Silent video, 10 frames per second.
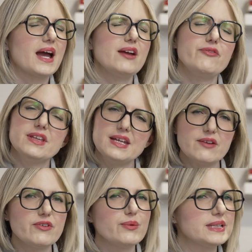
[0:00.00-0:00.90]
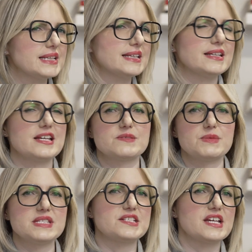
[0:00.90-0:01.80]
I feel like everyone lately has
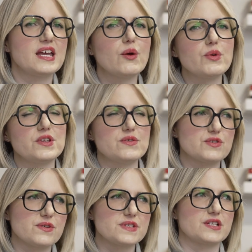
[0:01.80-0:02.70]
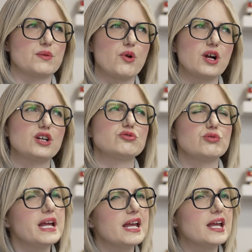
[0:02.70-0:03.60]
been sticking with neutrals that are more
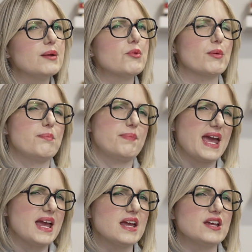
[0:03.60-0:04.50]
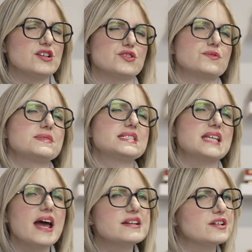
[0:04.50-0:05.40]
cream or beige or
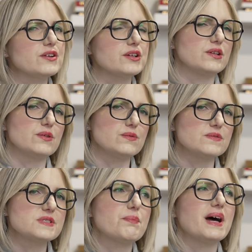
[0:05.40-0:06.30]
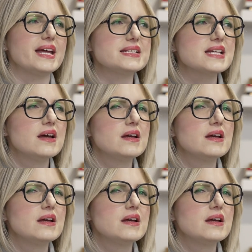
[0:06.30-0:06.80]
sandier hues, but